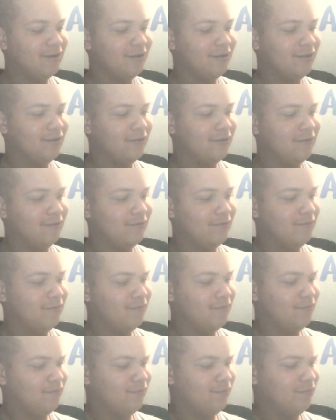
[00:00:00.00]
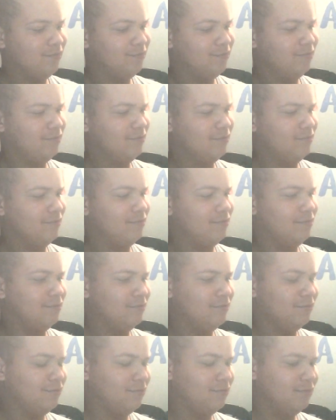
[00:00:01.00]

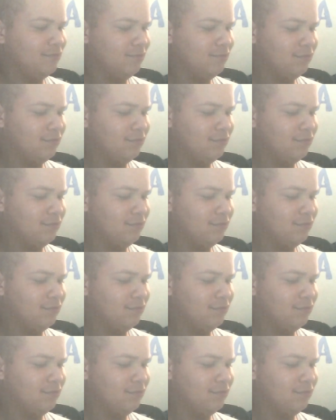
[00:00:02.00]
(silence)